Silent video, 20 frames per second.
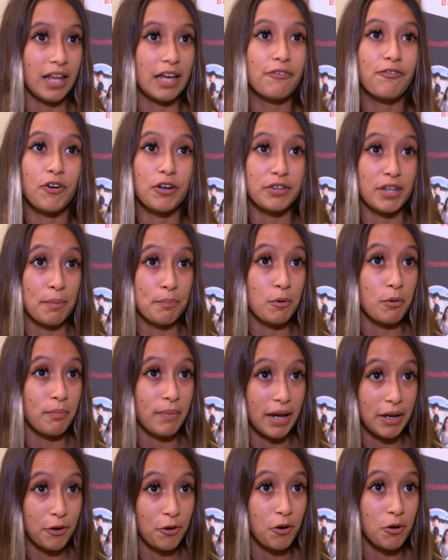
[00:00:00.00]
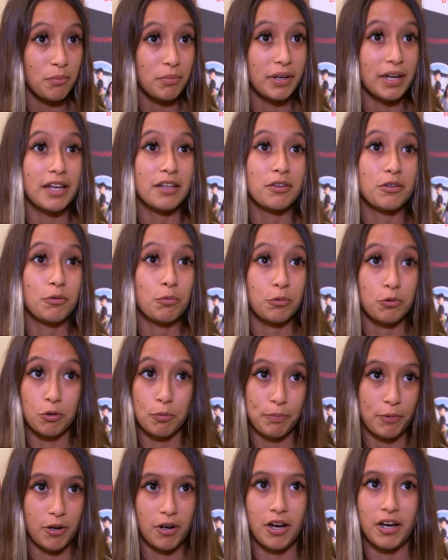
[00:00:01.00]
Like for example, my home gets
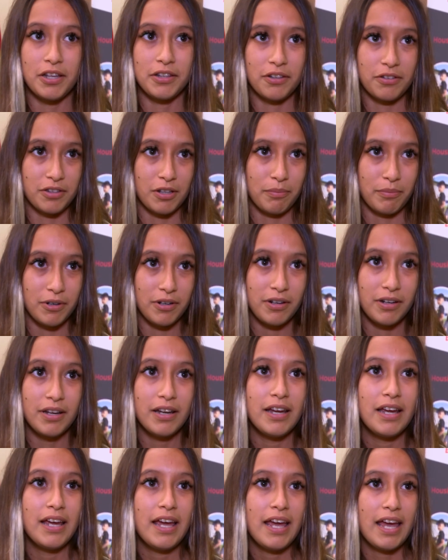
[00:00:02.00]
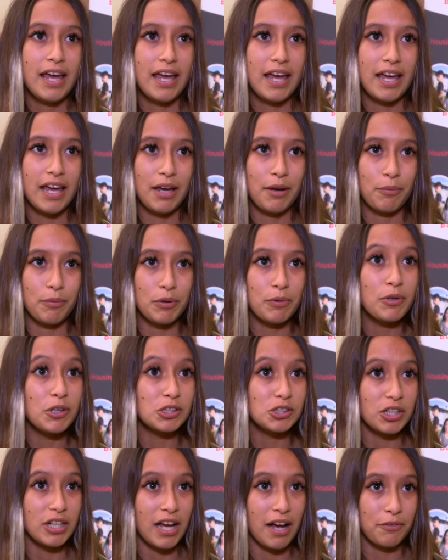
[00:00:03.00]
super hot in the summer and we
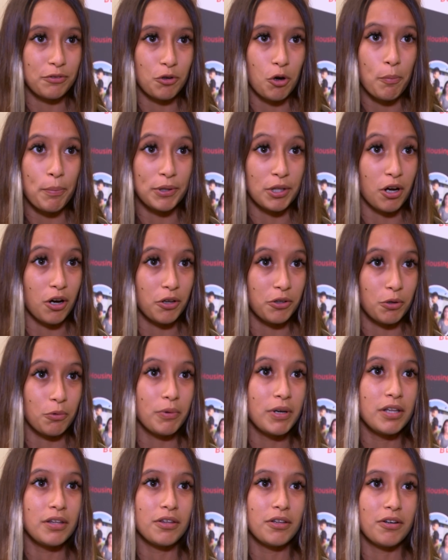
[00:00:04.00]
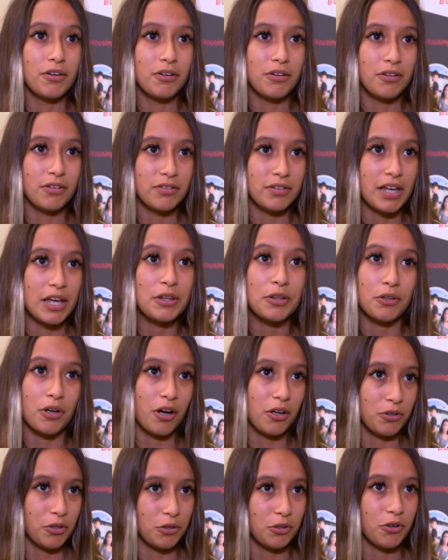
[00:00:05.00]
usually have to open all the windows and
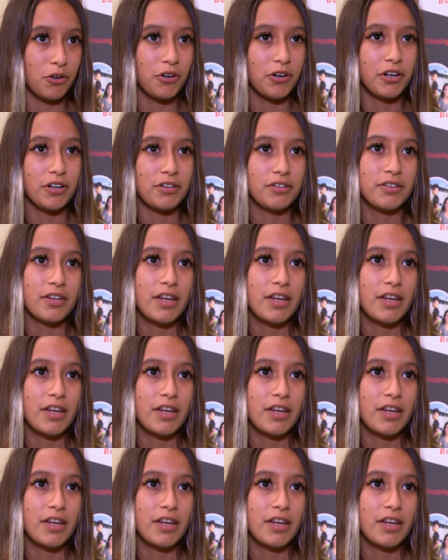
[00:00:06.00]
all the doors.